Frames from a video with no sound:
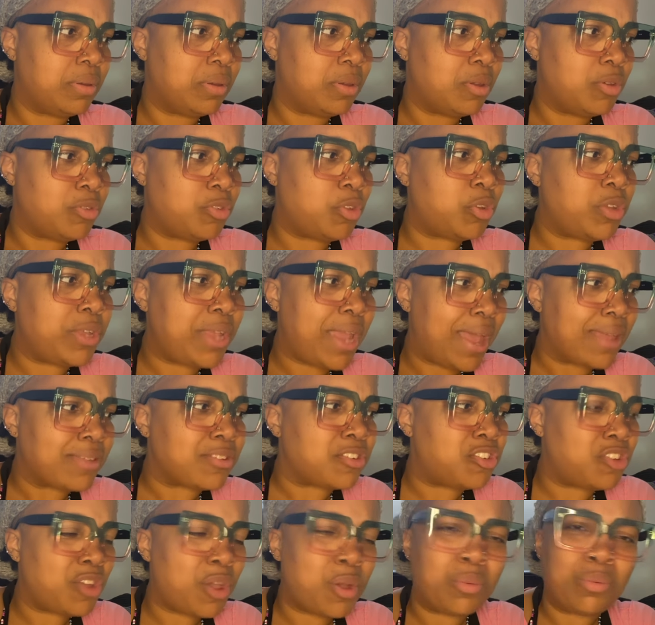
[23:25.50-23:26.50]
So yes,
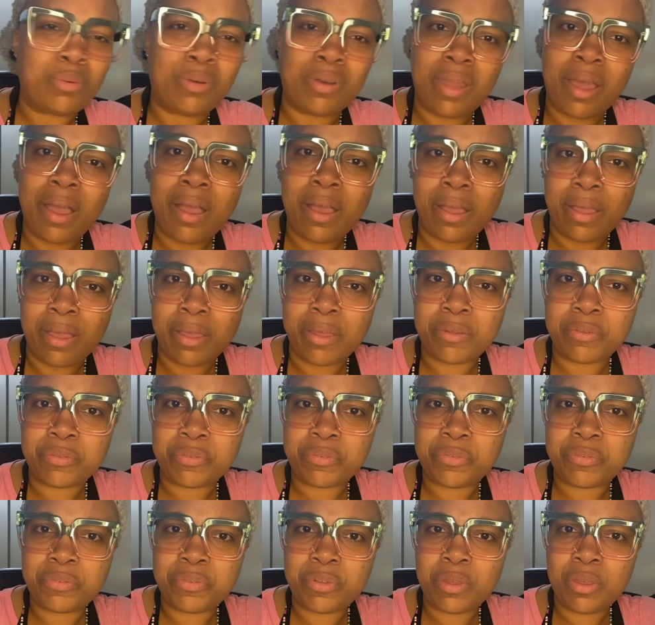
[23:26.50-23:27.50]
show love.
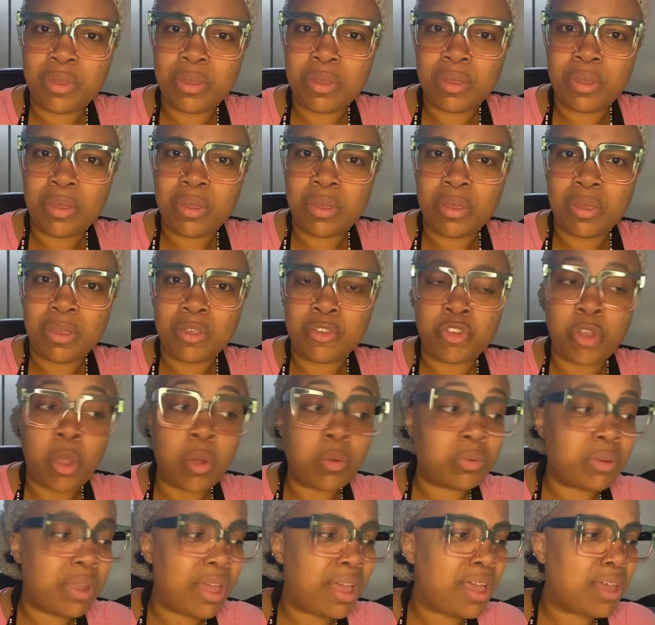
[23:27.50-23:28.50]
Show
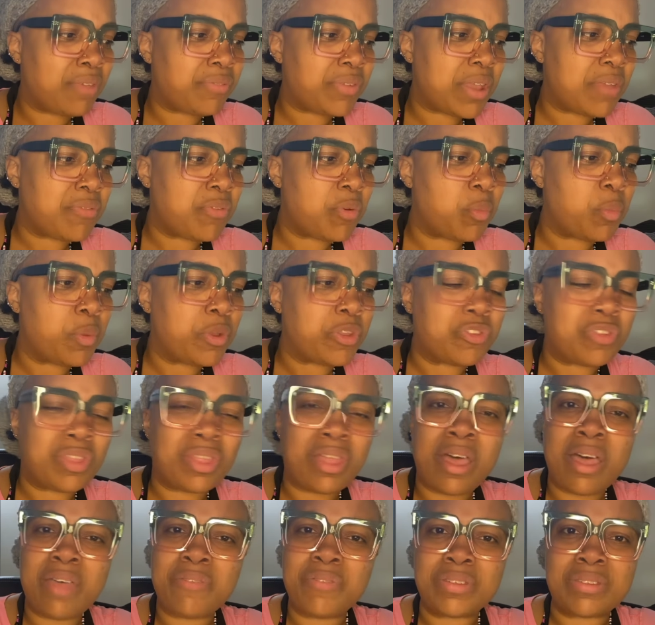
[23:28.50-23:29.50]
love even when
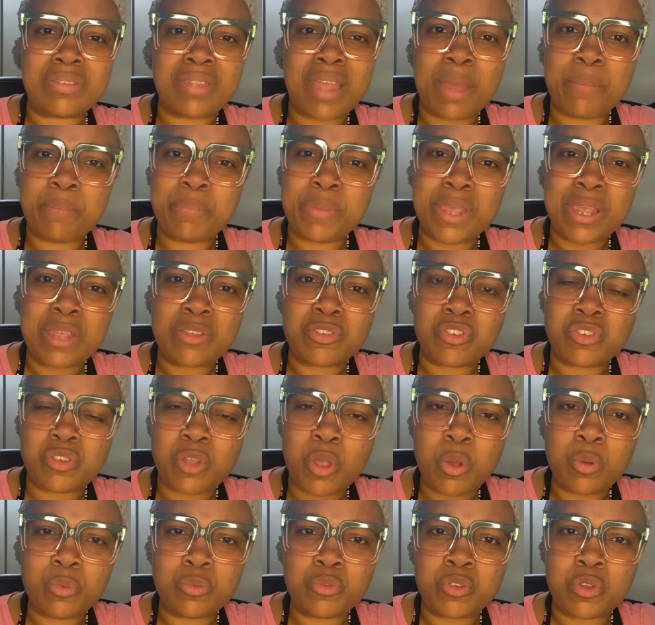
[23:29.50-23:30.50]
love is not being
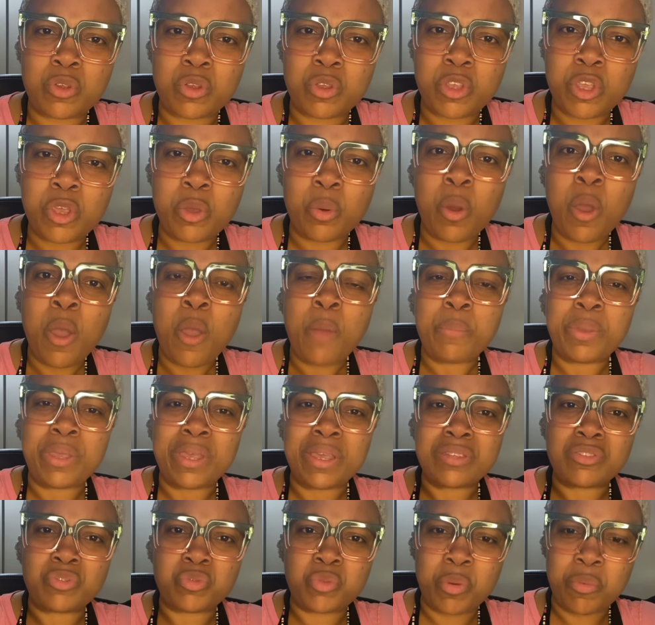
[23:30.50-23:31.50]
shown to you.
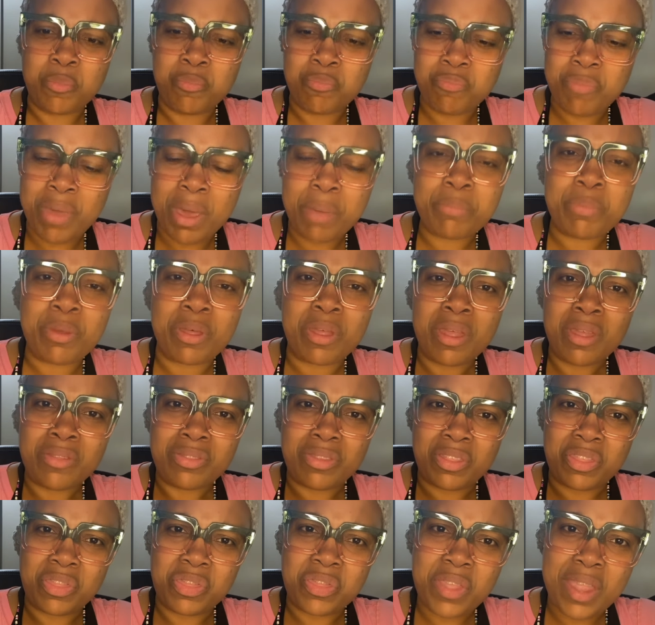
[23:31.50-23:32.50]
Because remember,
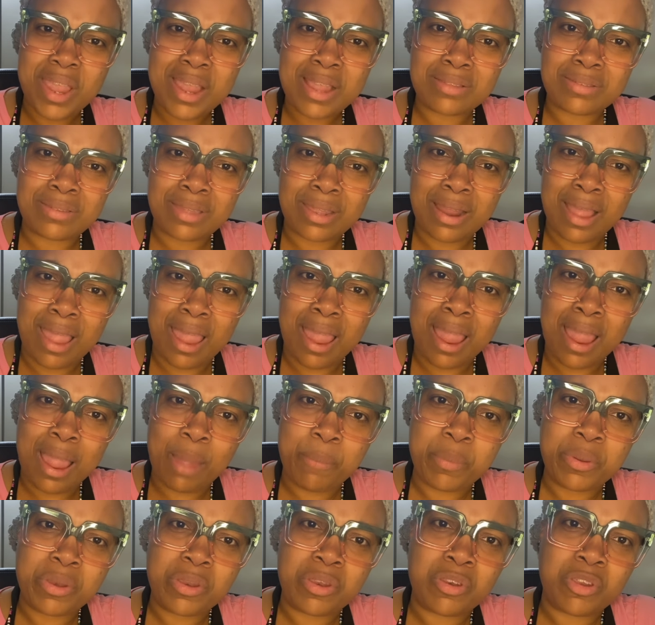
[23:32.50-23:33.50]
the things that are
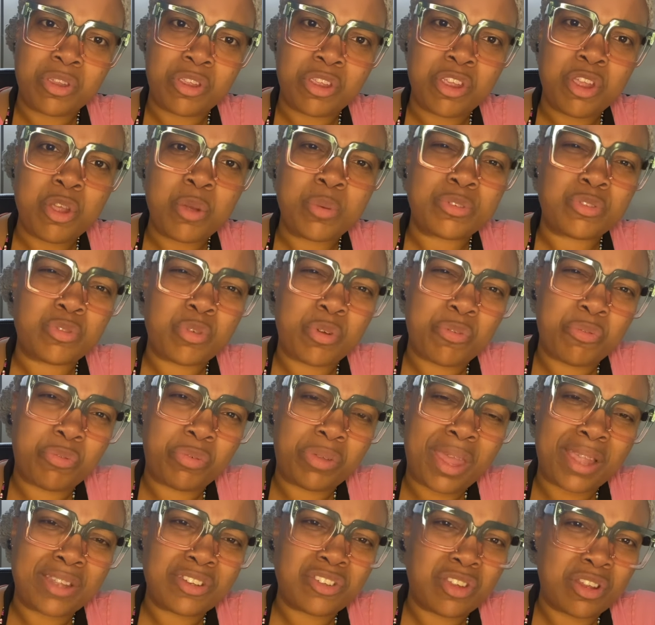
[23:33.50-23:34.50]
happening to you is a
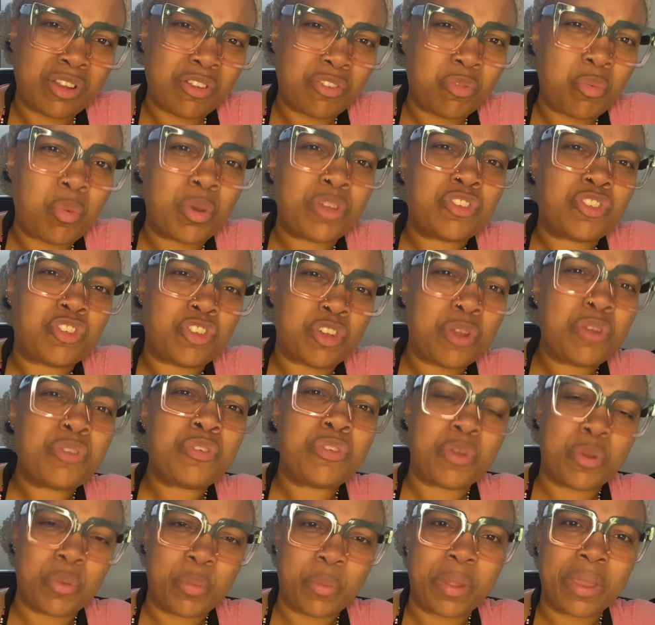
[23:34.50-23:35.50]
reflection of what you're
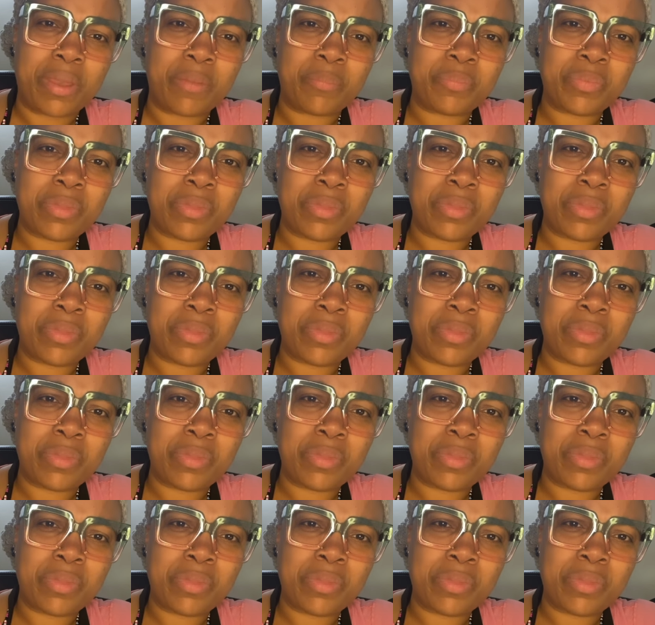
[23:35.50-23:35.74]
doing.